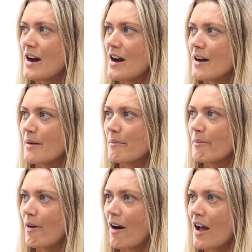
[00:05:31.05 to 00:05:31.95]

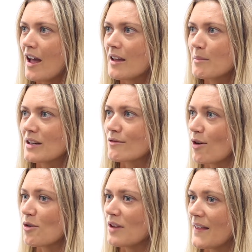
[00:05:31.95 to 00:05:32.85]
I'm in a
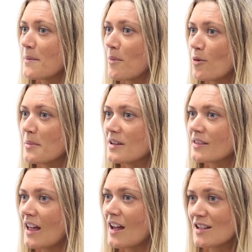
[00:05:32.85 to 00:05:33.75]
role at the
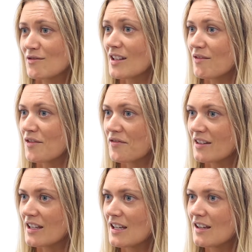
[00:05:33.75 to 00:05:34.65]
moment that is really
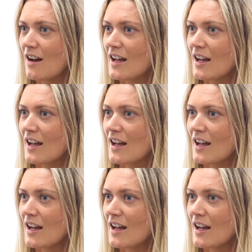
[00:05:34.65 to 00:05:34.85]
fulfilling.